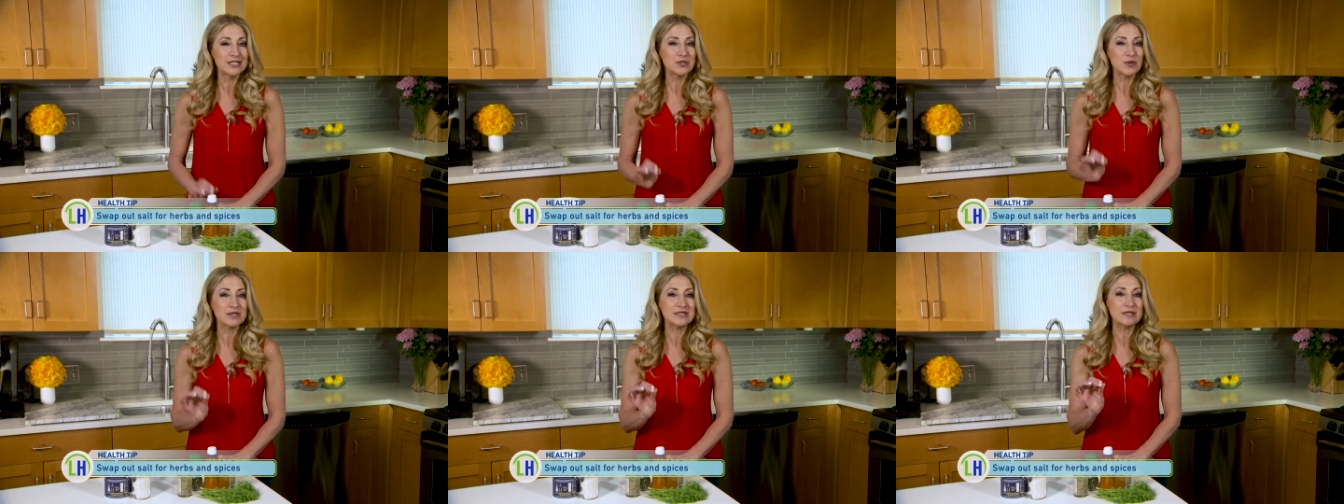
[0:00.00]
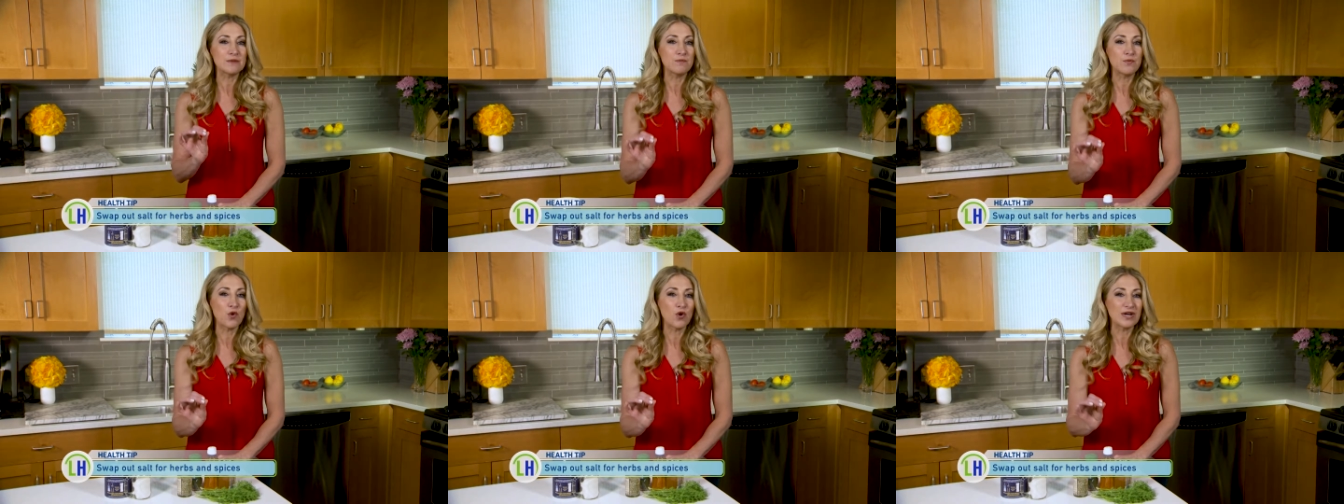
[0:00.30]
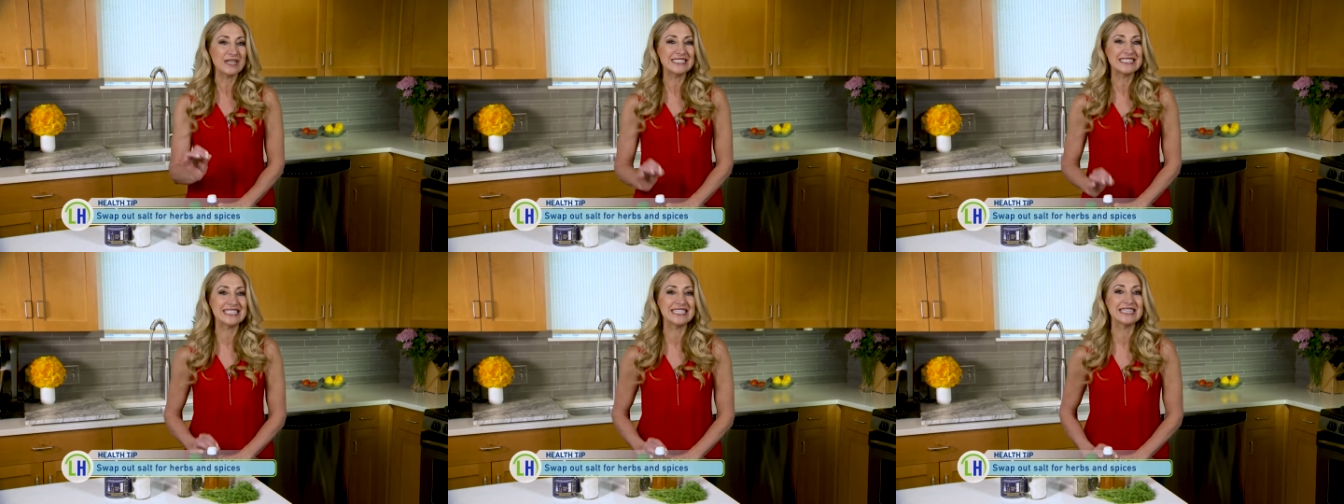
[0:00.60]
so it's
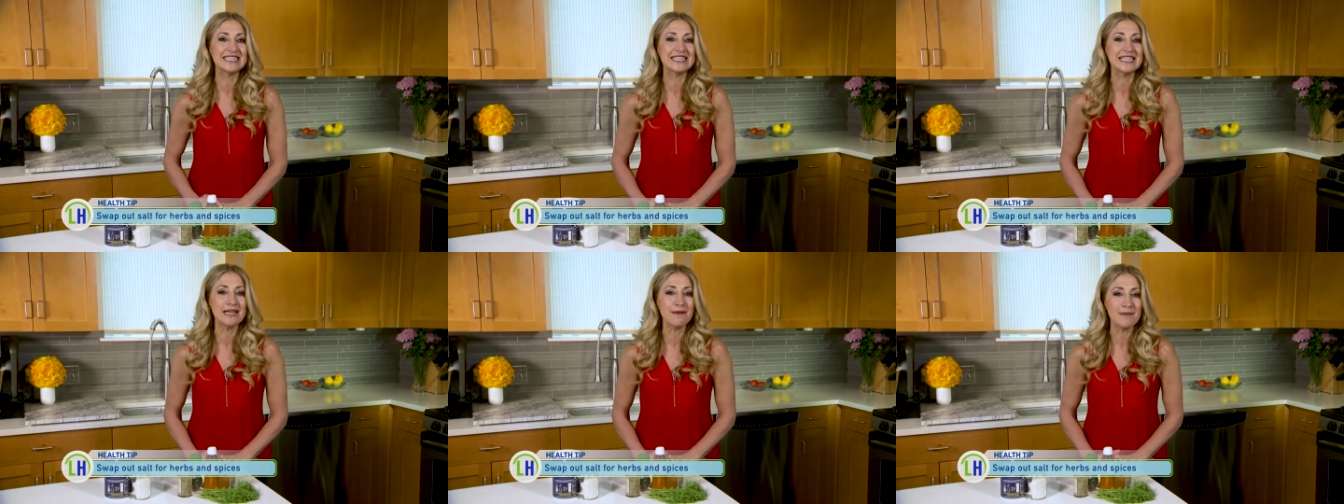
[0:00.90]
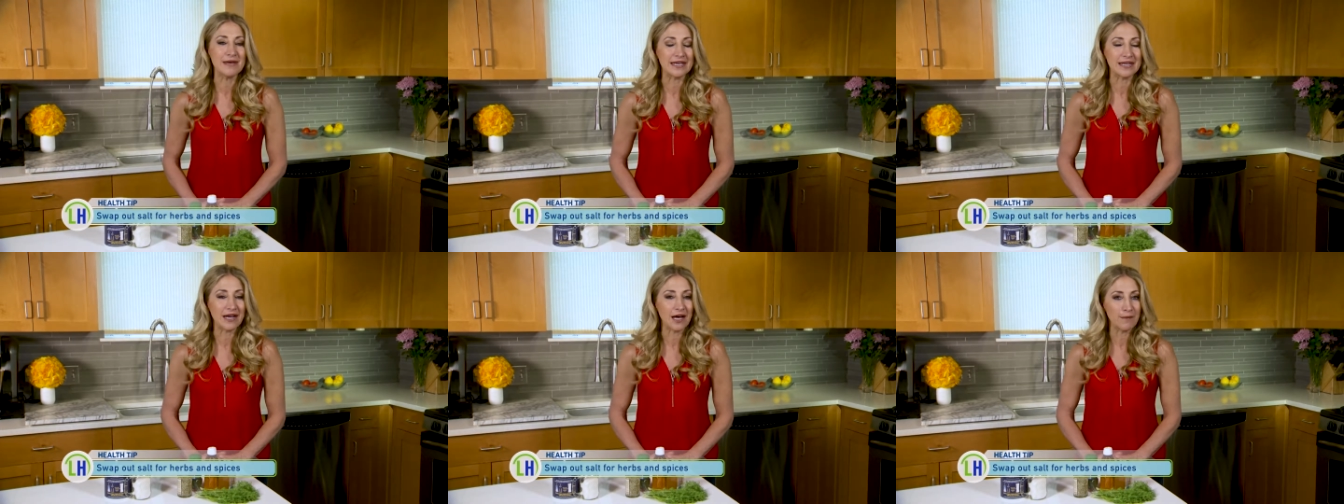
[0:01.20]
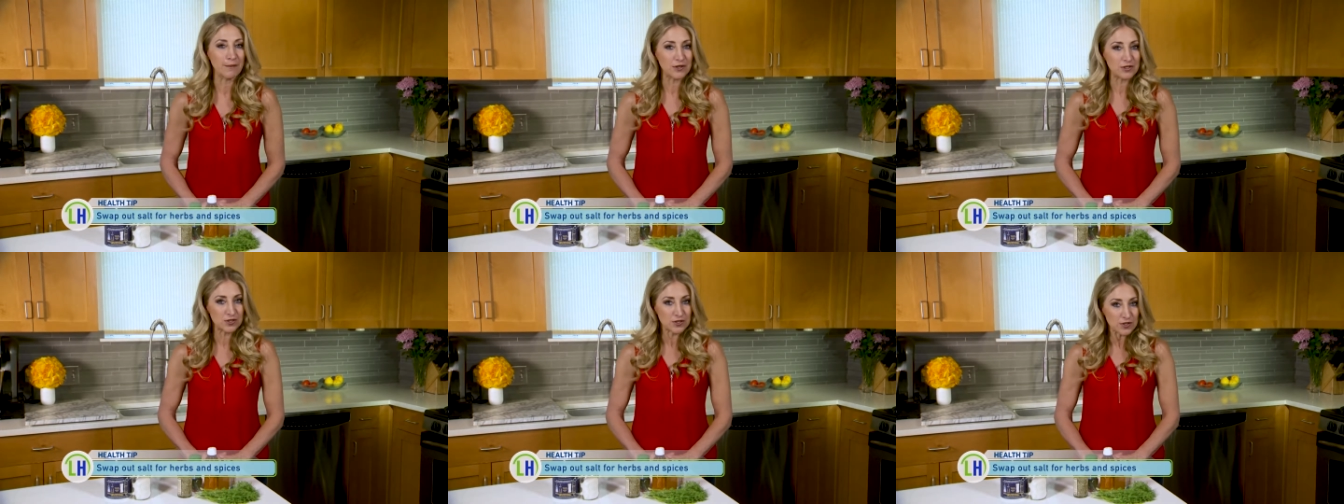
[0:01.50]
important to limit how
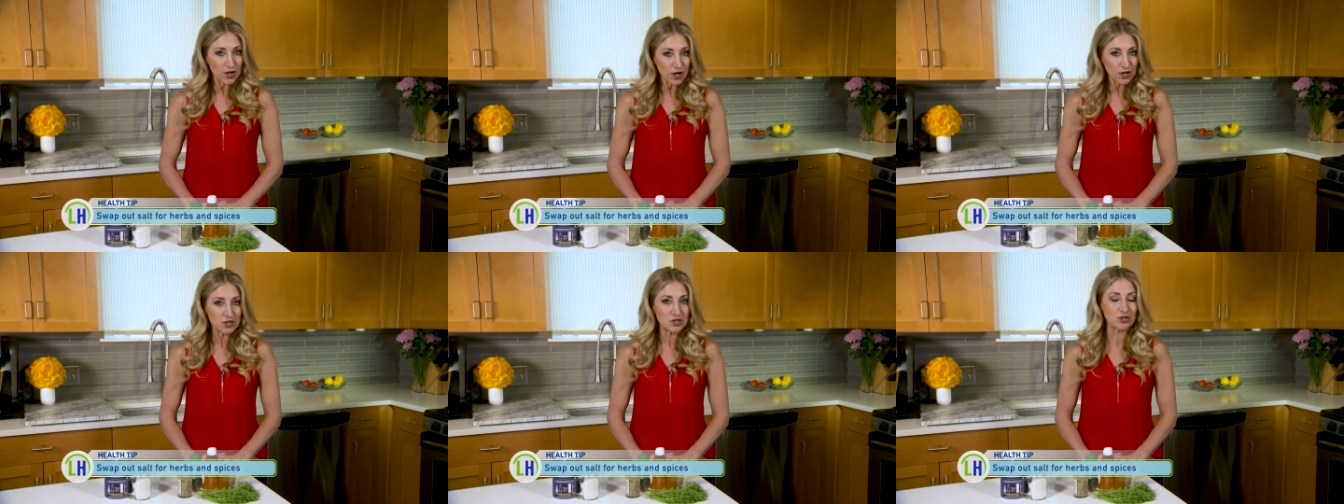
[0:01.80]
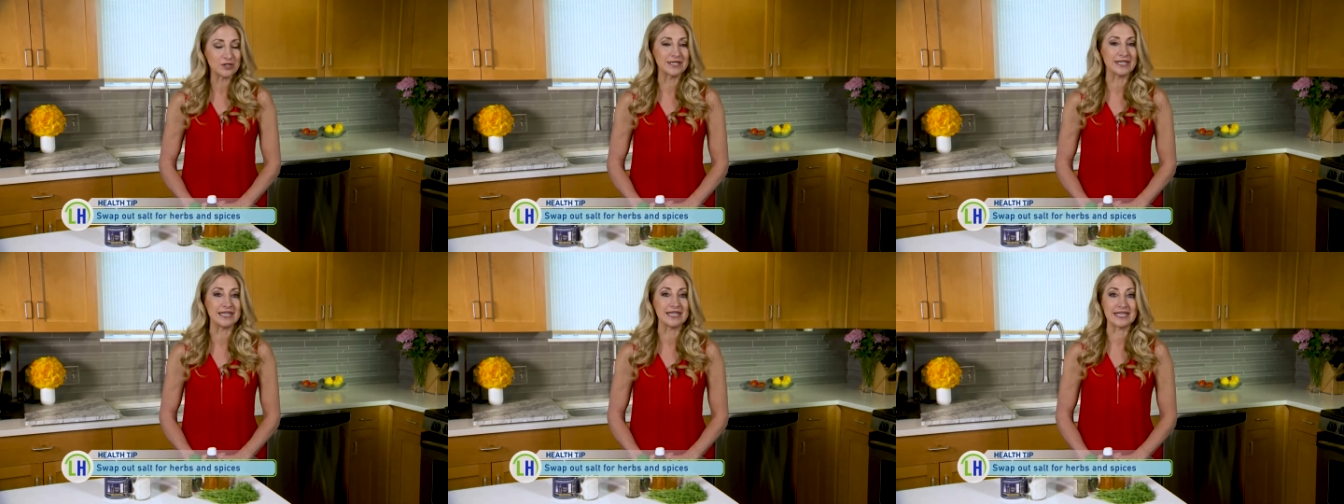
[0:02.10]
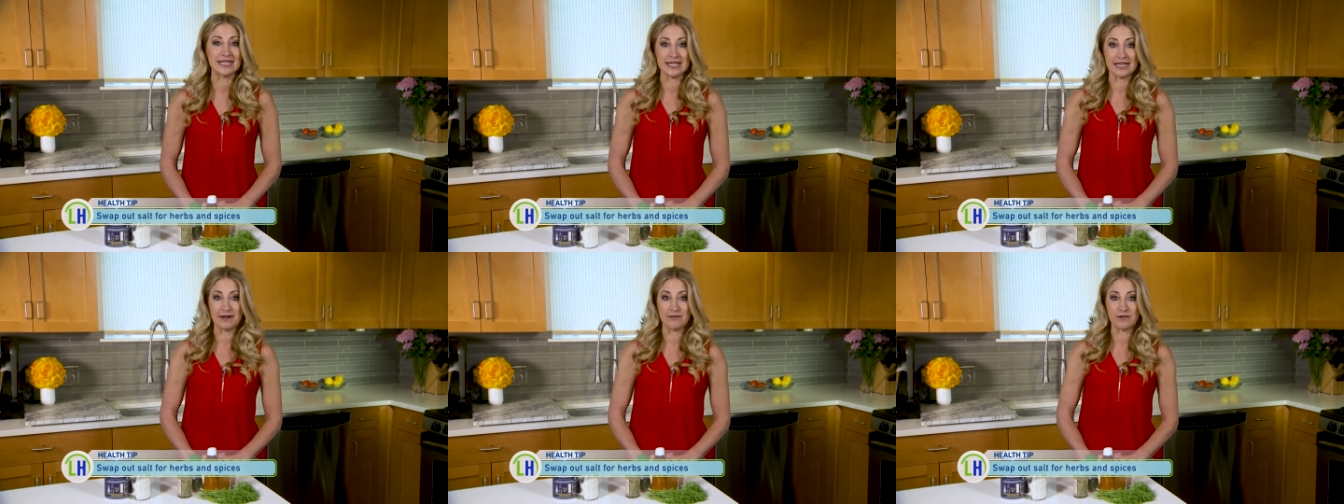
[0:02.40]
much salt you're
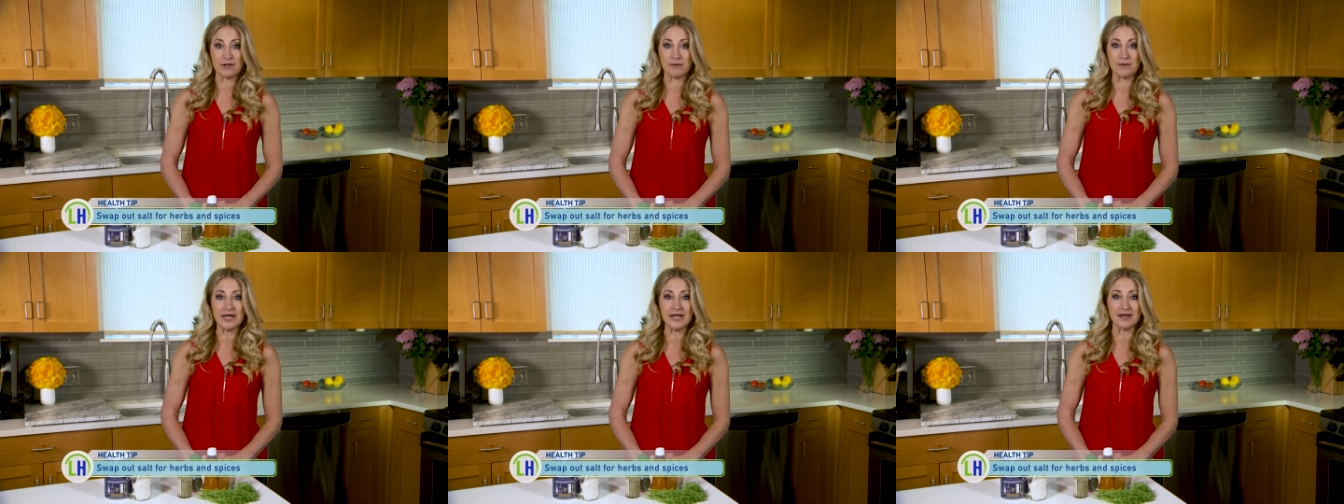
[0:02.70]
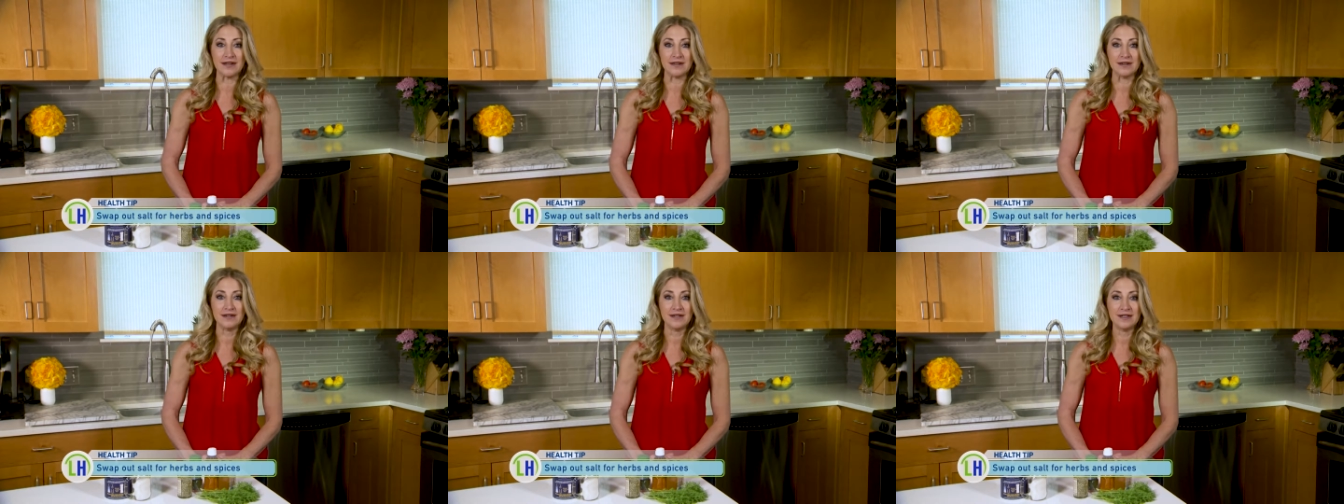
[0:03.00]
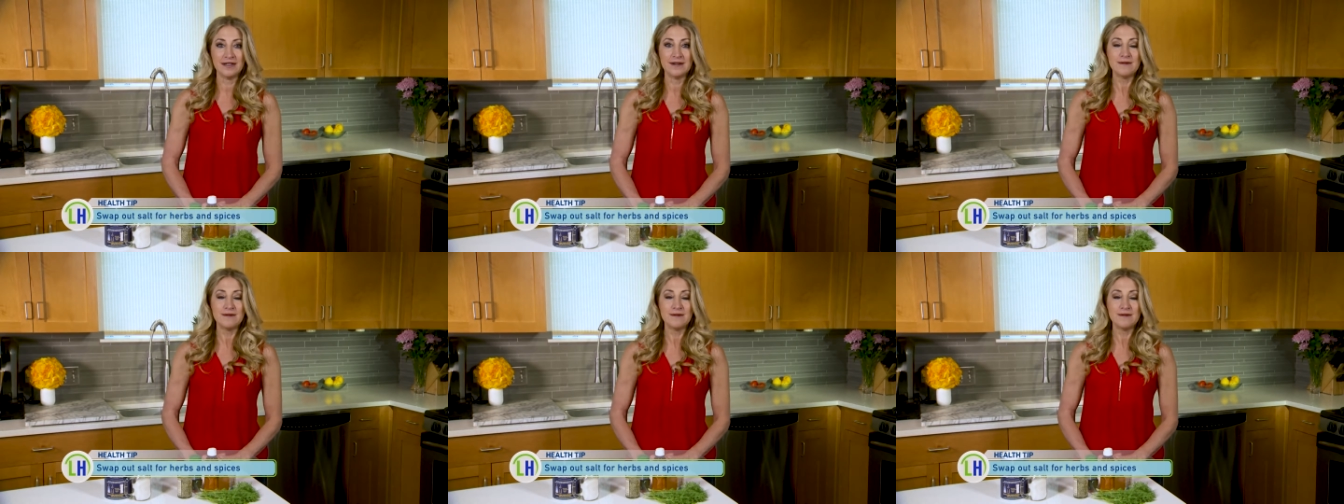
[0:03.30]
getting in every meal.